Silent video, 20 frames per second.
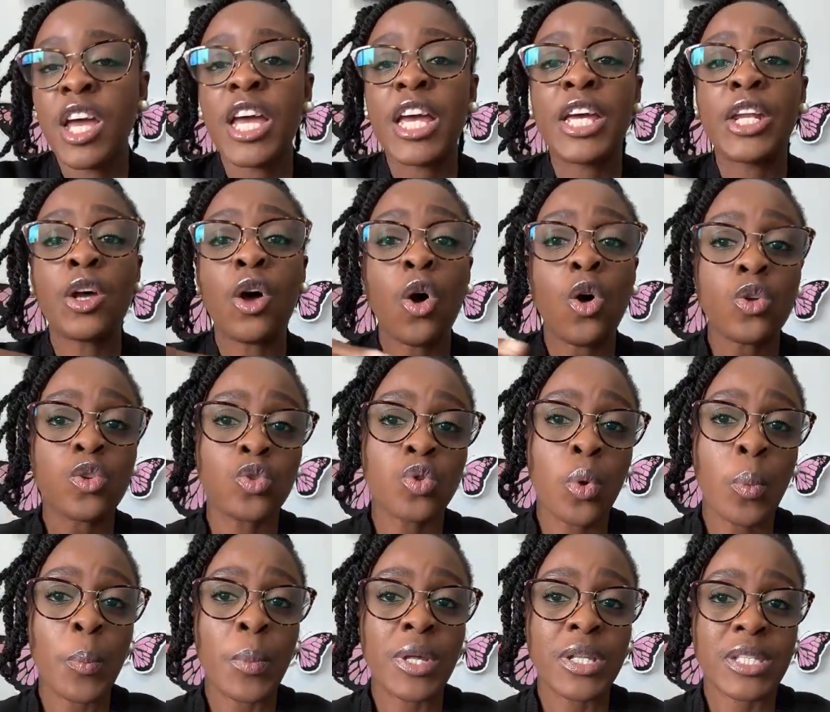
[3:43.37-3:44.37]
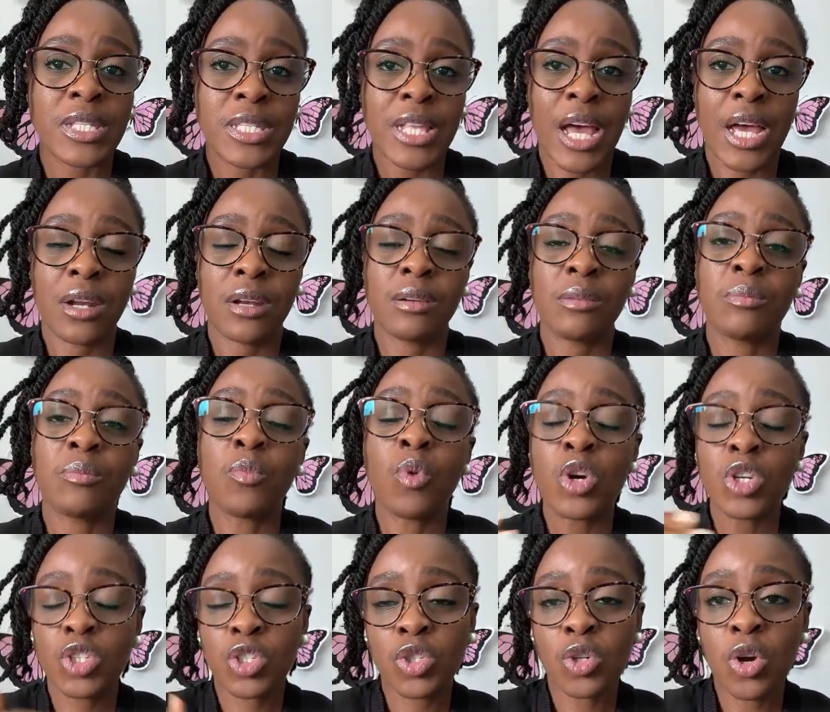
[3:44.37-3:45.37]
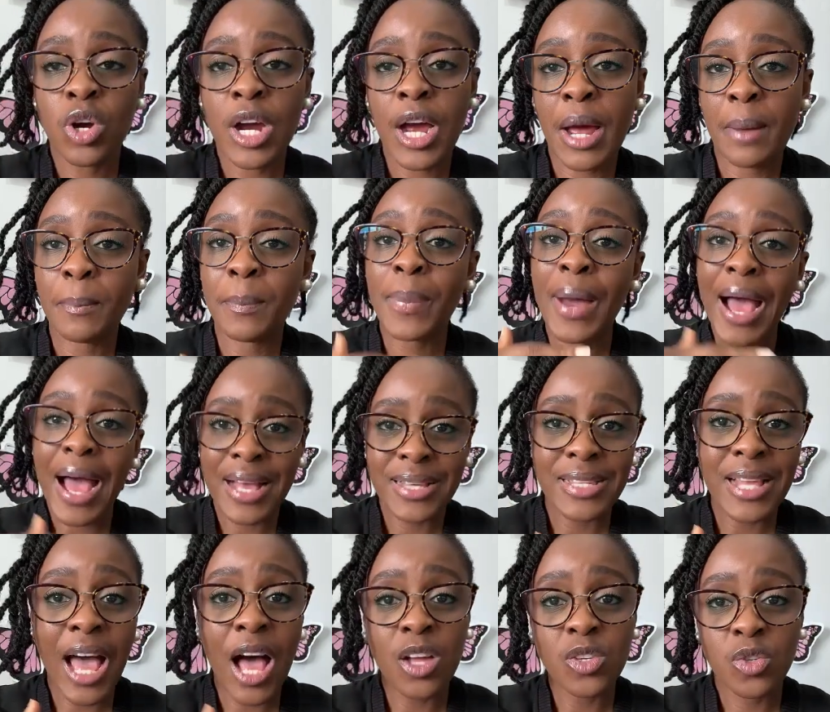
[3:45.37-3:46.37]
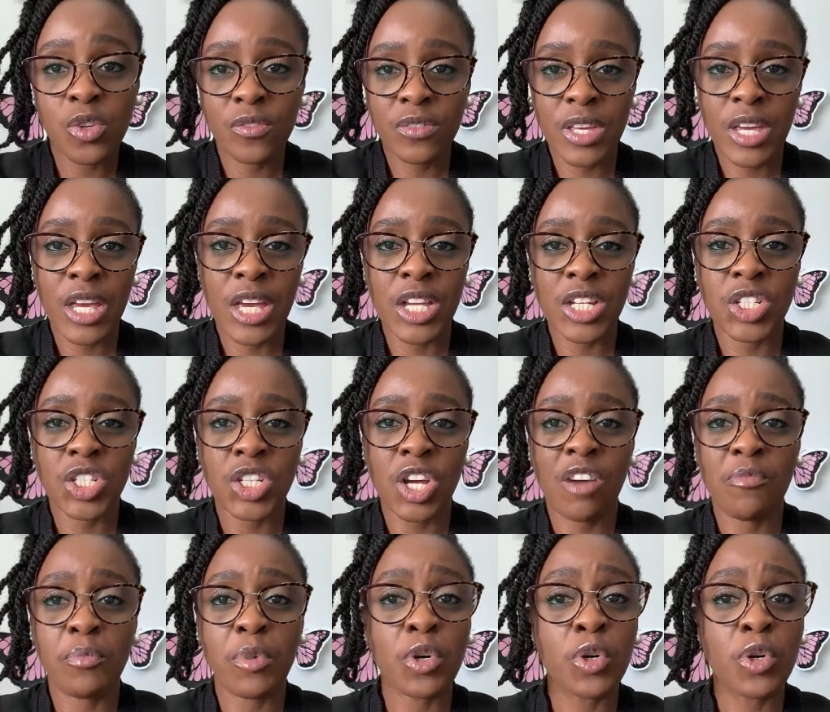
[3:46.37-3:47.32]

It also means that moisture can pass out of the hair shaft,